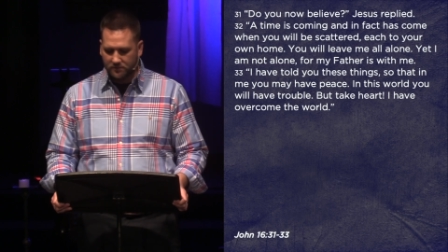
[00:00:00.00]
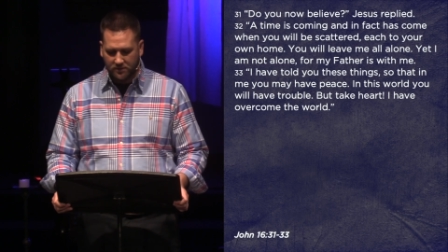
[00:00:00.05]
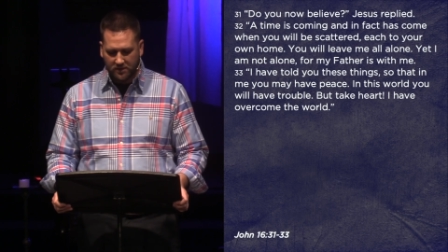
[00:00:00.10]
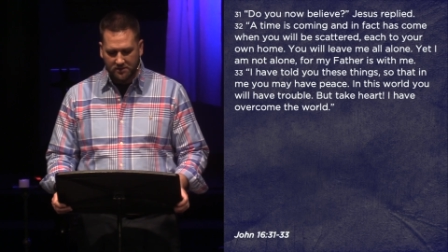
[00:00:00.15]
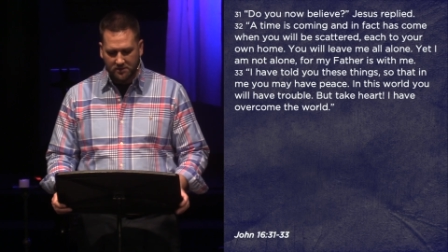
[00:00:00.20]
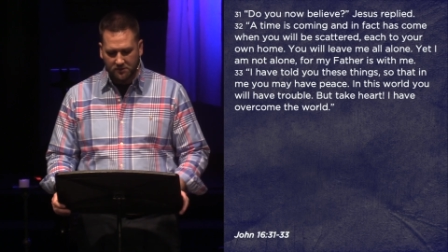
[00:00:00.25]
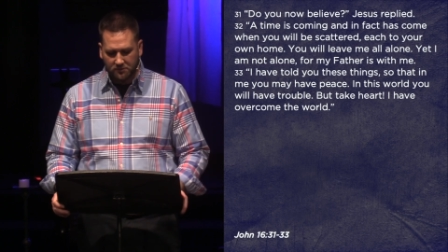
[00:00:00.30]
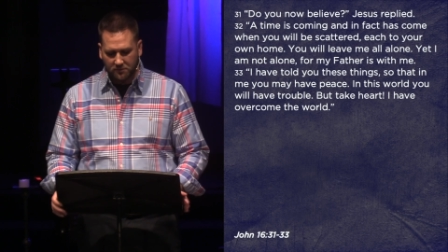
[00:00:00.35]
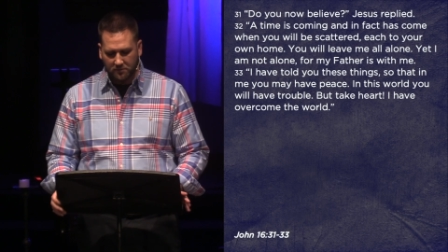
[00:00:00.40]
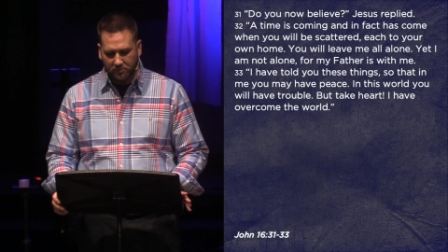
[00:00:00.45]

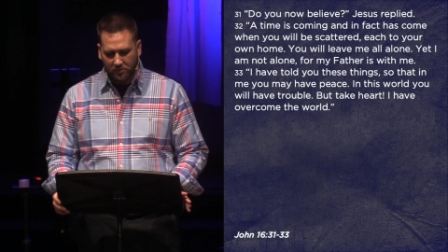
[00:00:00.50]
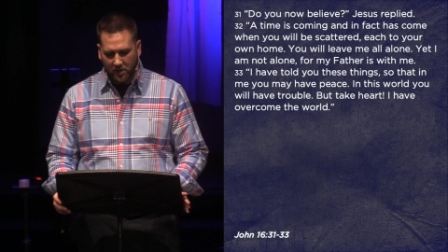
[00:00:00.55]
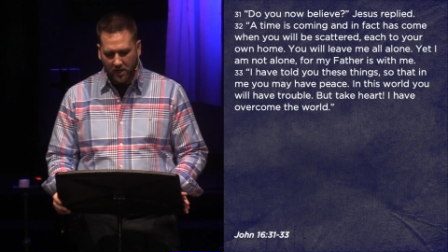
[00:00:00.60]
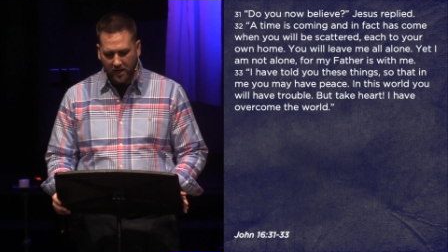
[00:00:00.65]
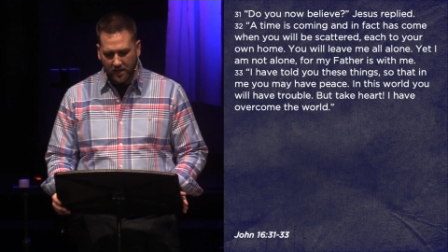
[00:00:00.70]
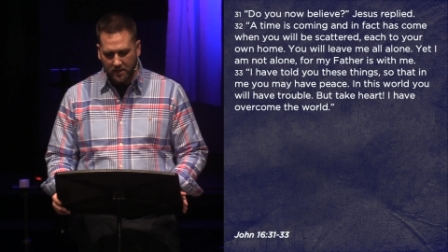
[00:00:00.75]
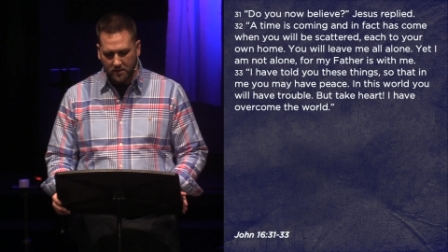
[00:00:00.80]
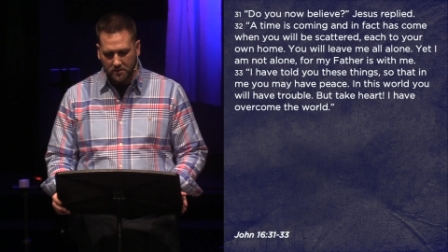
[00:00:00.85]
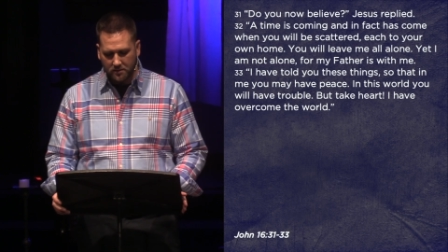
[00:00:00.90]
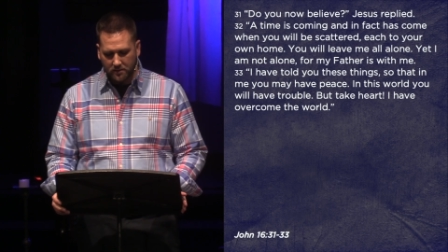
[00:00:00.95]
Jesus
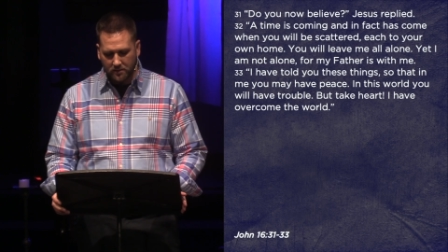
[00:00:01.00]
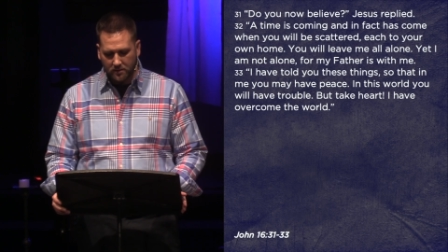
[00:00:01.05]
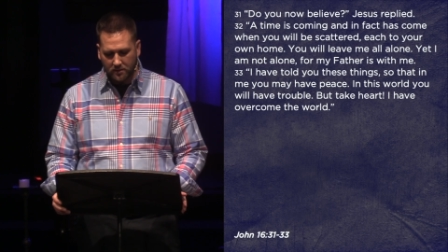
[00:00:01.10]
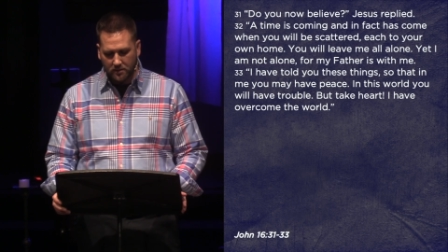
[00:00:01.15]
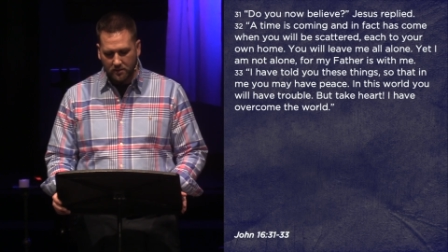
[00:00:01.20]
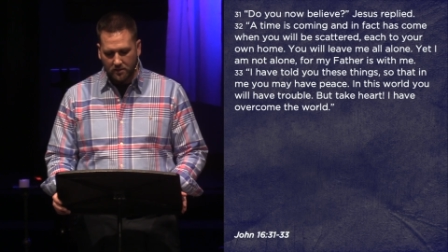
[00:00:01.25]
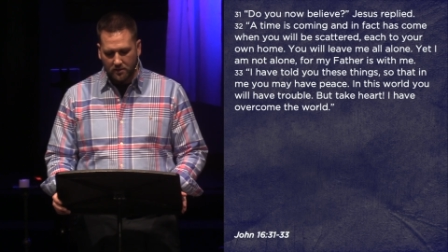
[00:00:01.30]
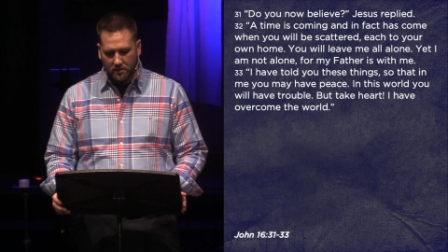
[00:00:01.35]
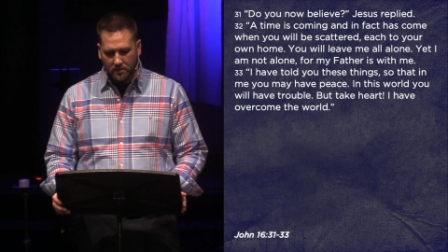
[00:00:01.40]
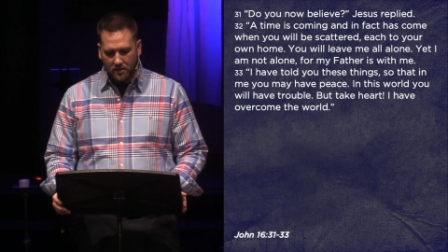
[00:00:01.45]
replied.
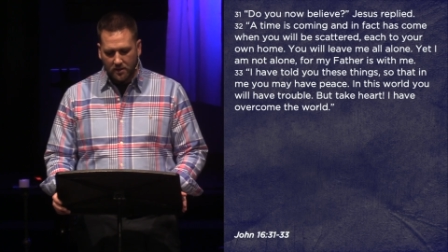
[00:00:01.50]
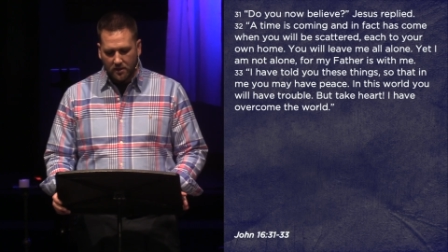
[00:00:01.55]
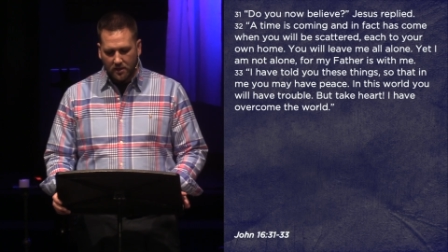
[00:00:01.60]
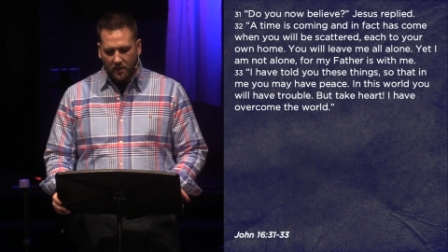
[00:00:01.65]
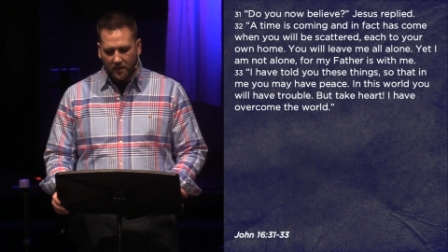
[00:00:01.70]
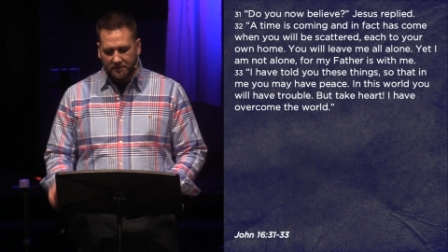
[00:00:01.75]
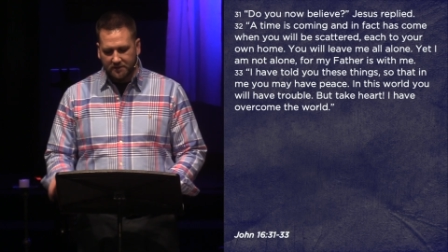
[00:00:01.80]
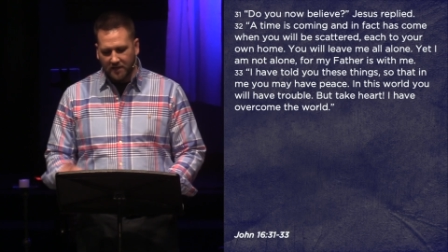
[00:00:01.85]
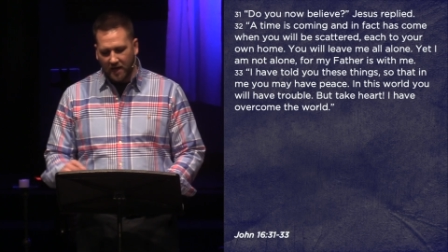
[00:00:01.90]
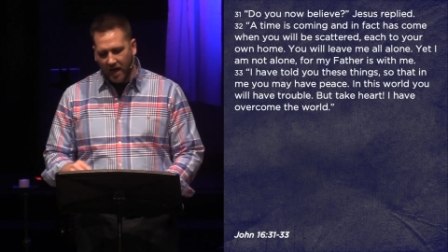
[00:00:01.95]

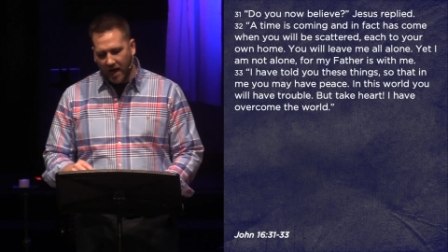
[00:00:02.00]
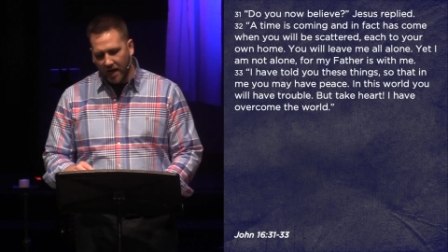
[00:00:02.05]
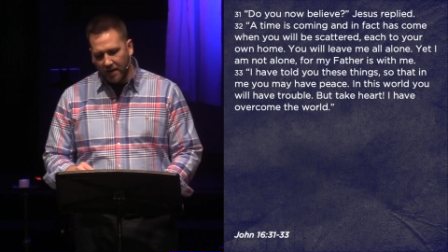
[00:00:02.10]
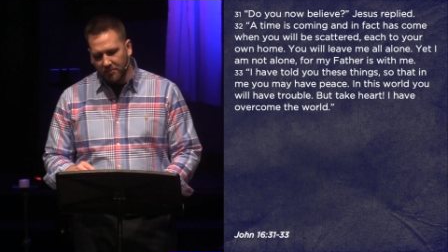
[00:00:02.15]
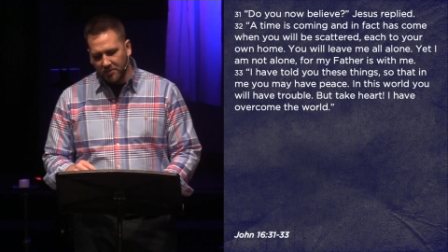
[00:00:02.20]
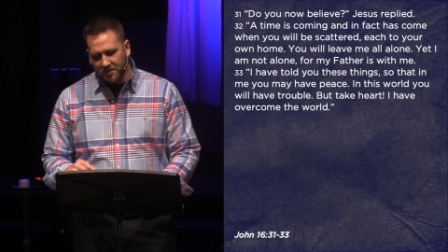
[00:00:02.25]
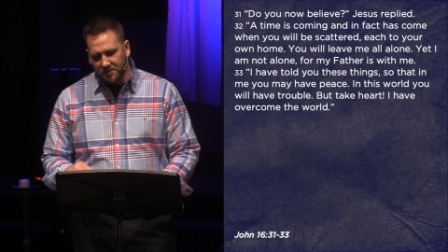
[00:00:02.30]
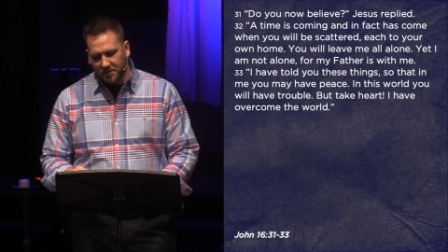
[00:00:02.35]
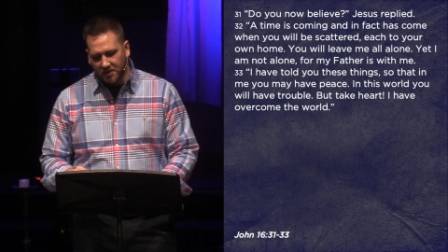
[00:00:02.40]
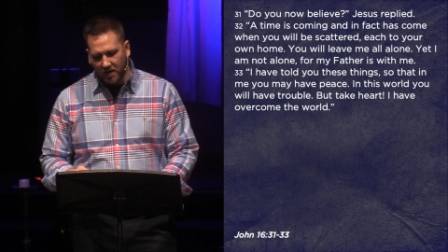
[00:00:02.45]
A time
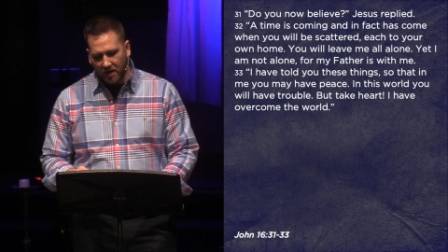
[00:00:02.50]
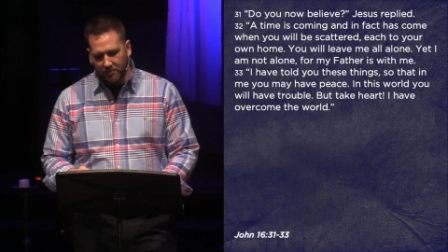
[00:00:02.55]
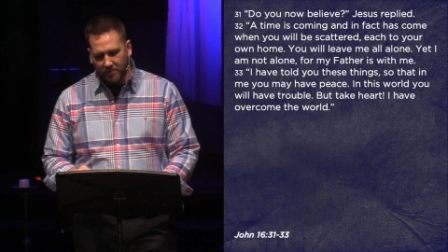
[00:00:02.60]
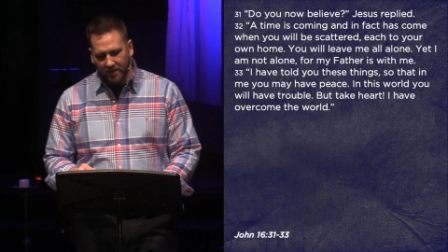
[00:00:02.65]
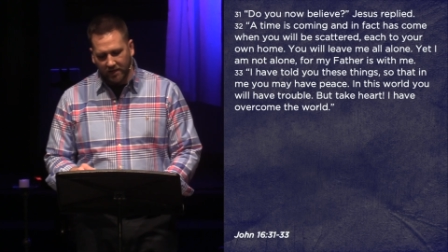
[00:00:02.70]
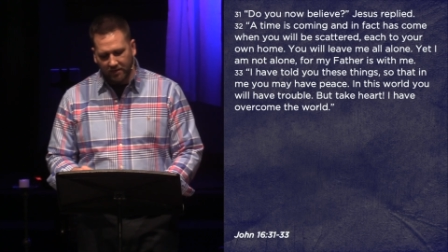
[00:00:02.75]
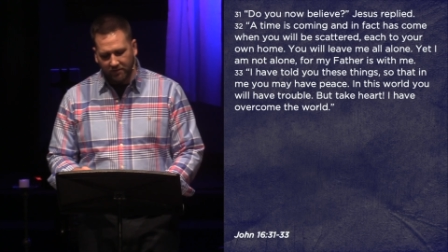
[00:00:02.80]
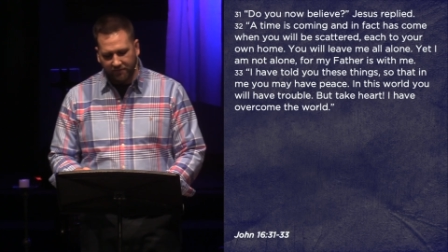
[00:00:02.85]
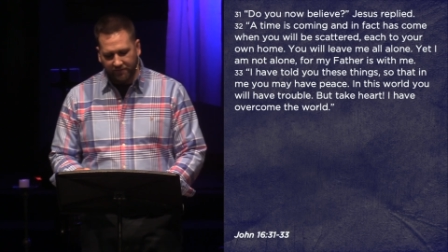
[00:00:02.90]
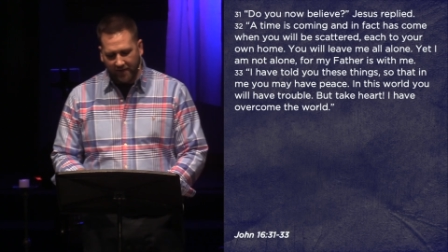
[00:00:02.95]
is
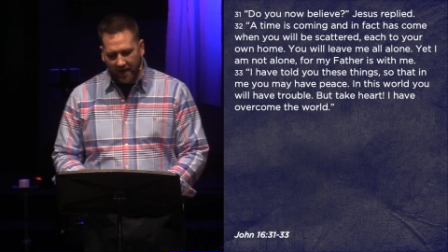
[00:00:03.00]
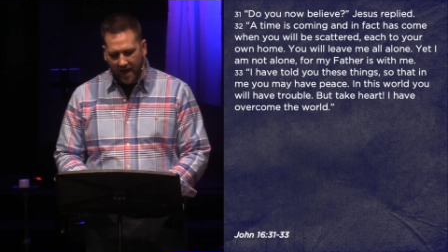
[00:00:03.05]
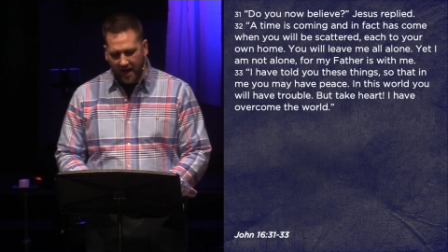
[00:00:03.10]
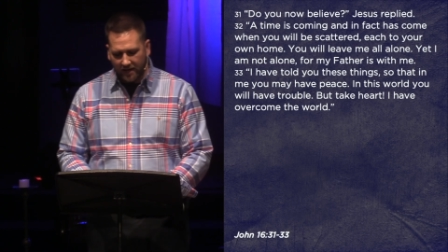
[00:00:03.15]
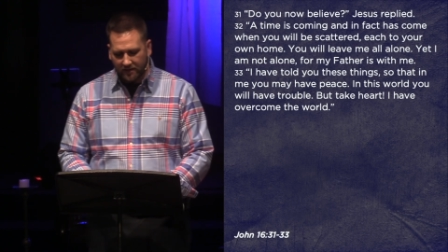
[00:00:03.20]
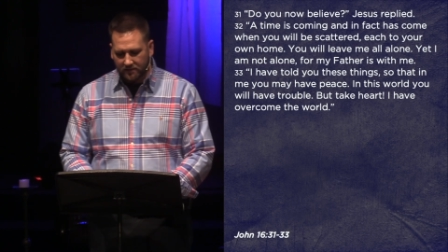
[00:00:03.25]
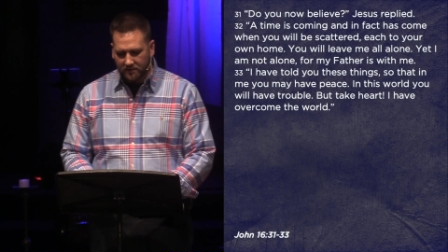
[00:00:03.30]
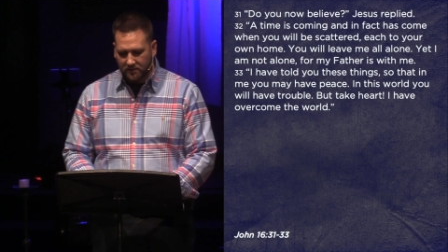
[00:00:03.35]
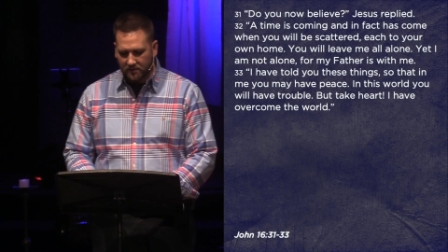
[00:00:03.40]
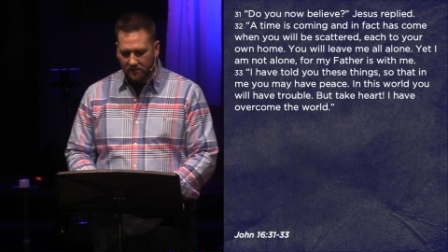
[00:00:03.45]
coming, in
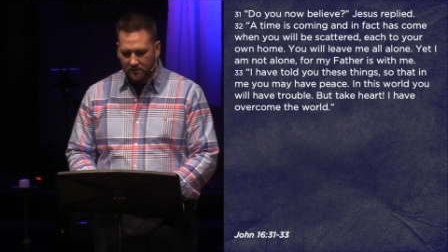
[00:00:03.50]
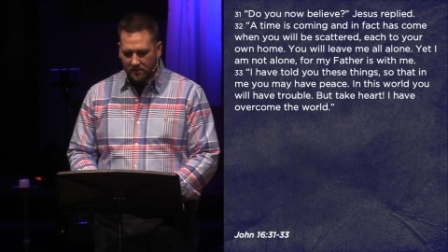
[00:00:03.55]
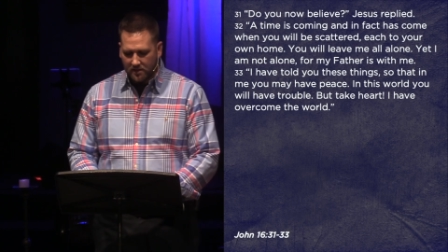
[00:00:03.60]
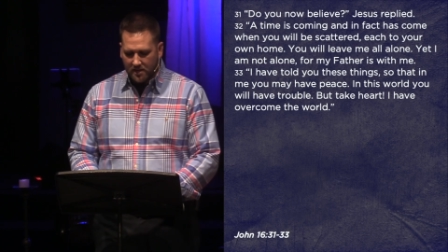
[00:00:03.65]
fact,